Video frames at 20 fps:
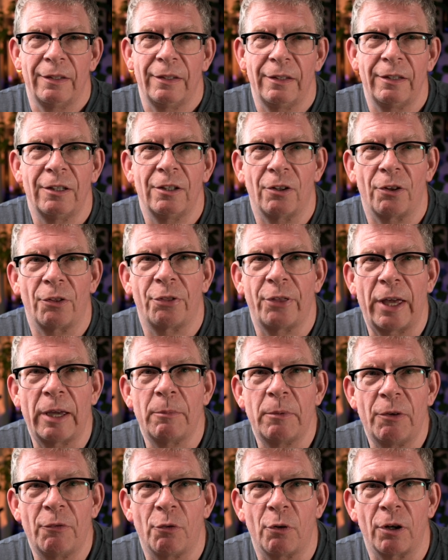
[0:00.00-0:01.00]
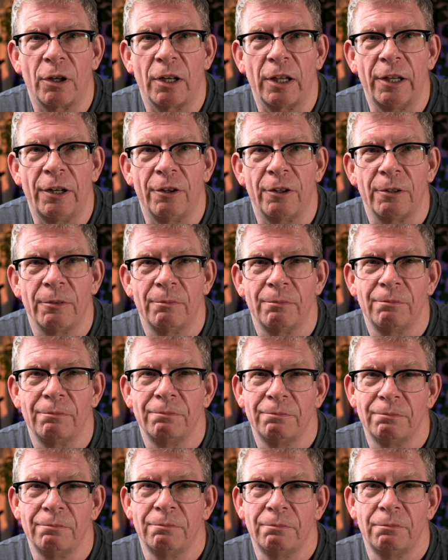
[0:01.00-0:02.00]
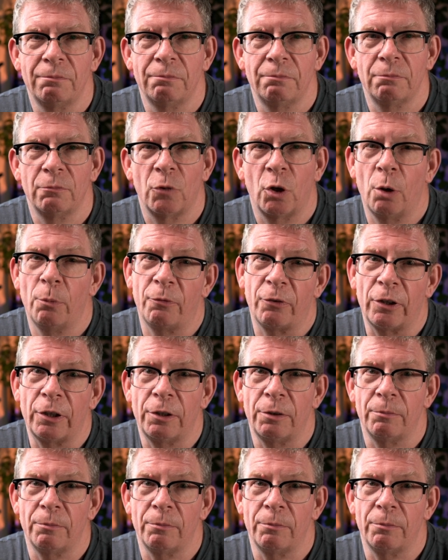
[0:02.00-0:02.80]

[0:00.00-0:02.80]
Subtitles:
You'll thank me for it later. Hopefully.